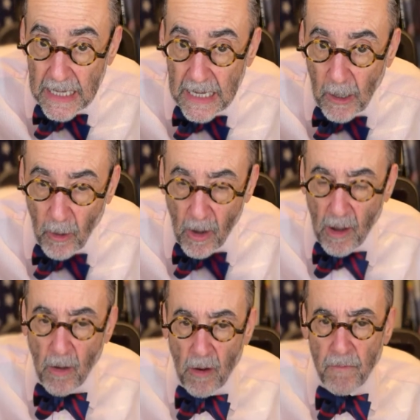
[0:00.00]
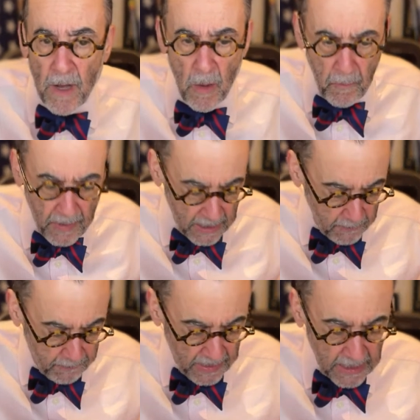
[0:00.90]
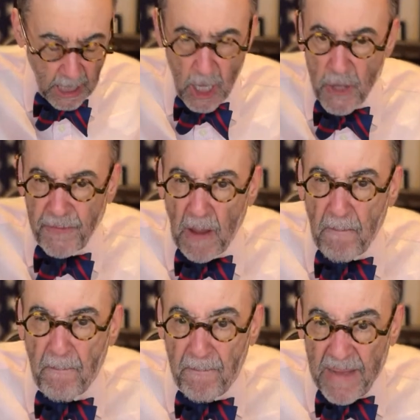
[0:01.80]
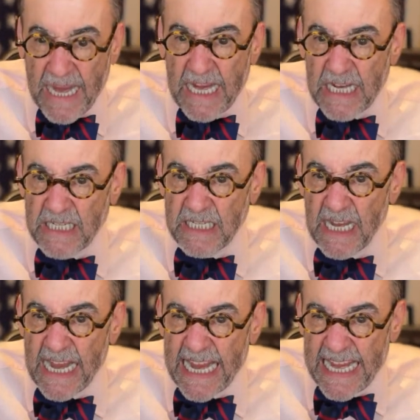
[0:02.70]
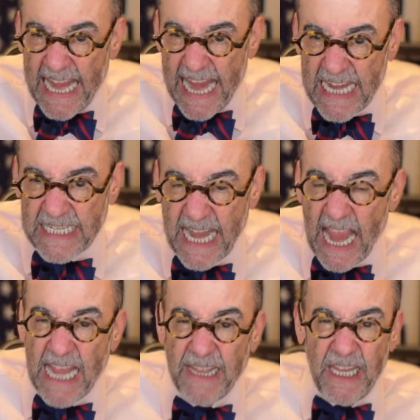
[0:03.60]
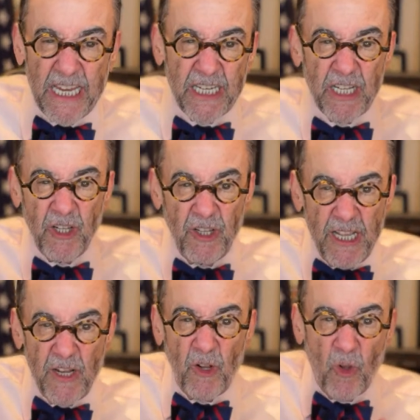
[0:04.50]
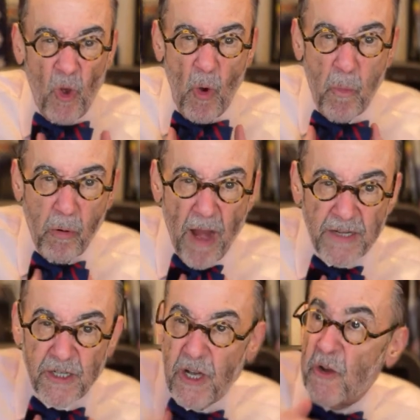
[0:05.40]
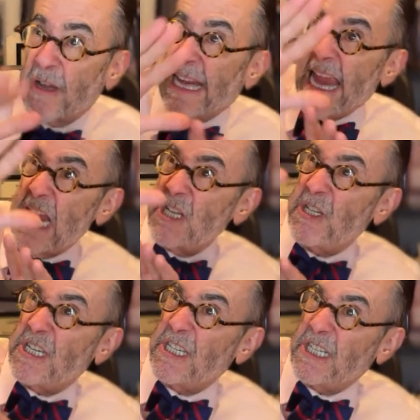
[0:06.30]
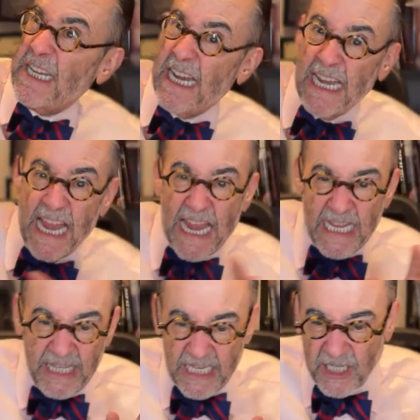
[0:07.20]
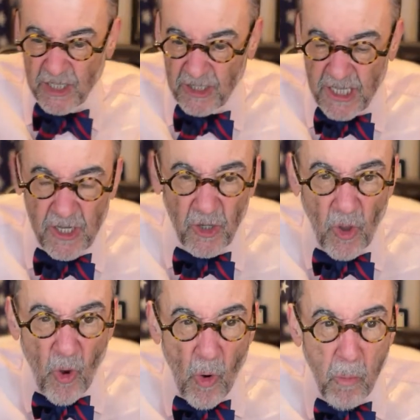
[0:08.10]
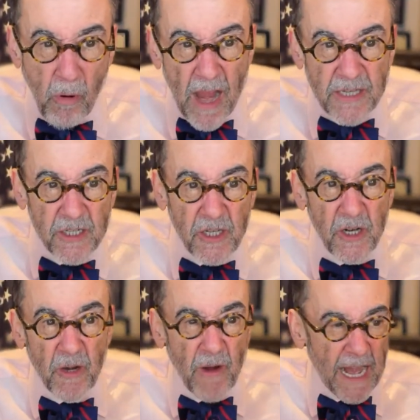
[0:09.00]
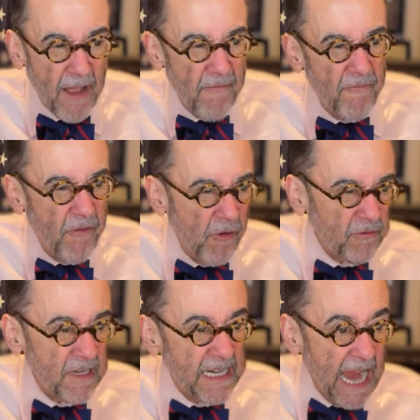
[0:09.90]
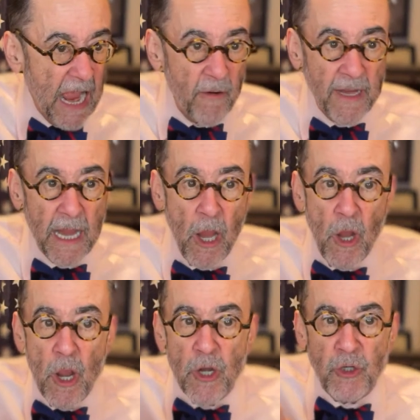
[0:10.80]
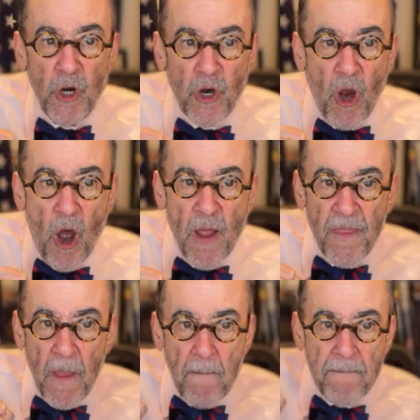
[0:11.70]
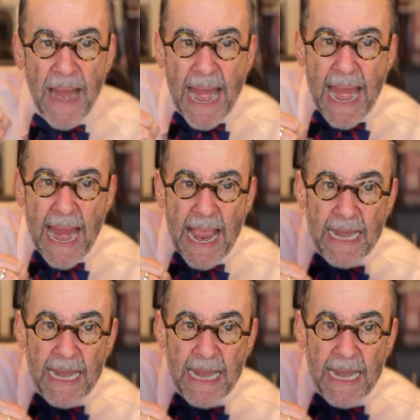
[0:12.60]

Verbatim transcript: or, or, or but but the biggest case this little old prosecutor. Can't you see it? This little old prosecutor out of Fulton County took on the man,